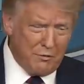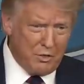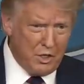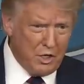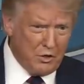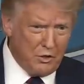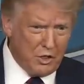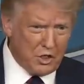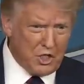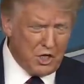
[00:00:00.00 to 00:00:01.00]
ever done to
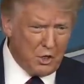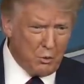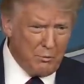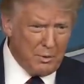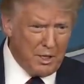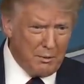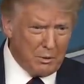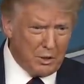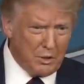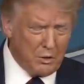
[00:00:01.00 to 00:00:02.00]
the extent that we've been
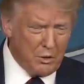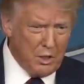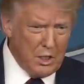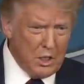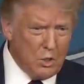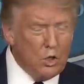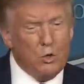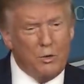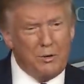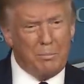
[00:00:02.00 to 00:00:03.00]
able to do it
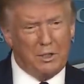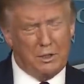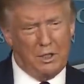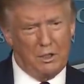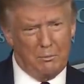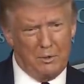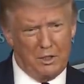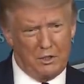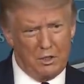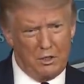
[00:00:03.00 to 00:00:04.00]
on rebuilding the
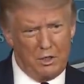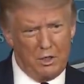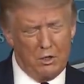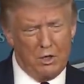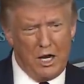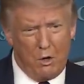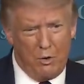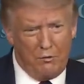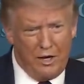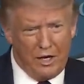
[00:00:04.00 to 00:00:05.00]
military, on how
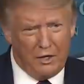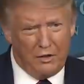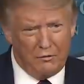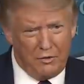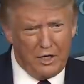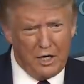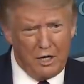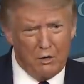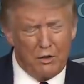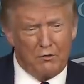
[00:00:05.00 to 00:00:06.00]
we've handled the
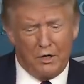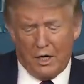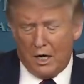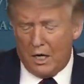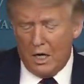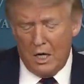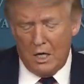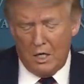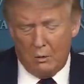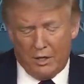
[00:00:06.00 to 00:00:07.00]
VA. On the VA,
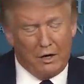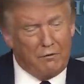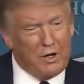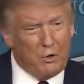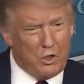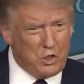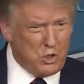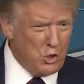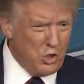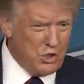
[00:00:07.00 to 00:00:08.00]
we got Veterans
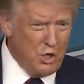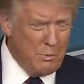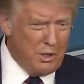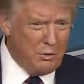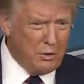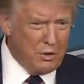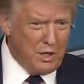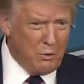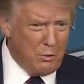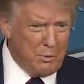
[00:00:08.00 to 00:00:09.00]
Choice. Nobody thought
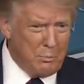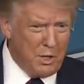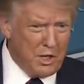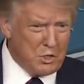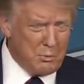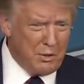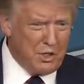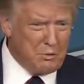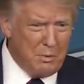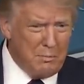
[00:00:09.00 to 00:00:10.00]
that would be possible.
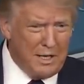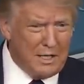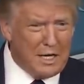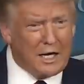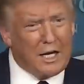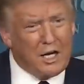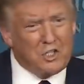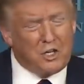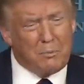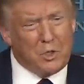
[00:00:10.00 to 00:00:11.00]
That's been many
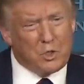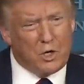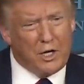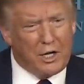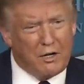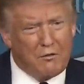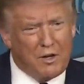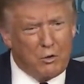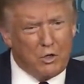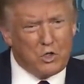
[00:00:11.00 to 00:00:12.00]
decades. They've been trying to get
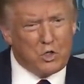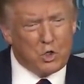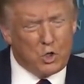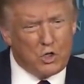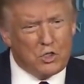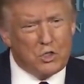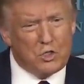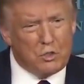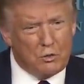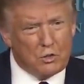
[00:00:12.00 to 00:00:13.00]
Veterans
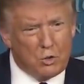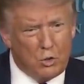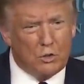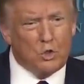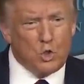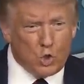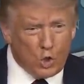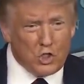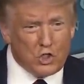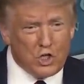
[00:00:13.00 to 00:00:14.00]
Choice. It's called
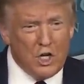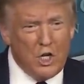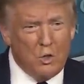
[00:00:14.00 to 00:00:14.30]
Choice,